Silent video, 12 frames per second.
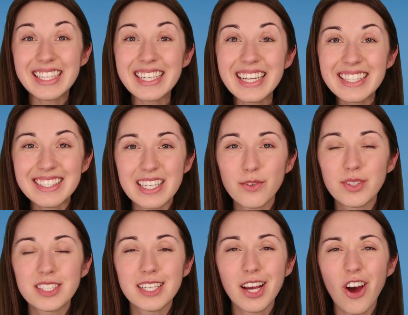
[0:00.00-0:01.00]
DNA
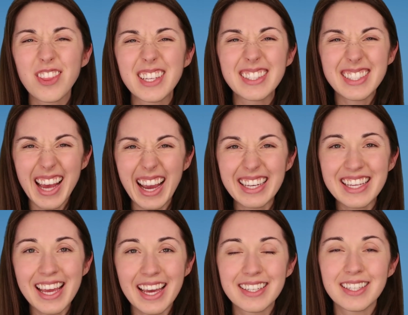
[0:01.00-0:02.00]
sequencing on these
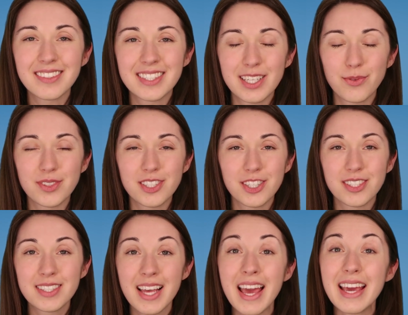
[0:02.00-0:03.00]
tiny handheld
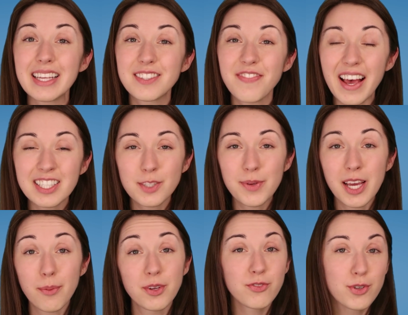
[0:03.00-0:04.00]
sequencers is fast
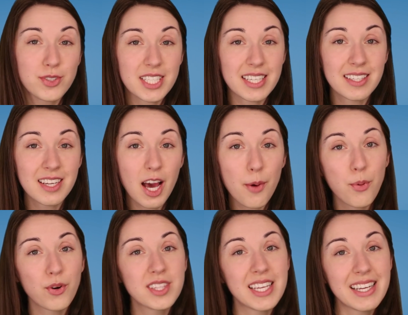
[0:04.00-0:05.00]
becoming routine
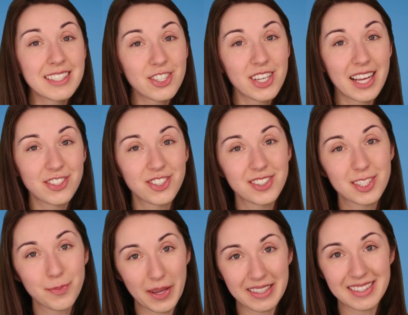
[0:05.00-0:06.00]
aboard the International
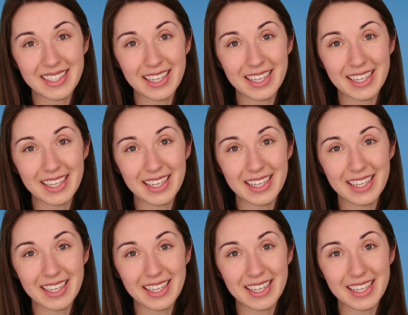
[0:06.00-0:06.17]
Space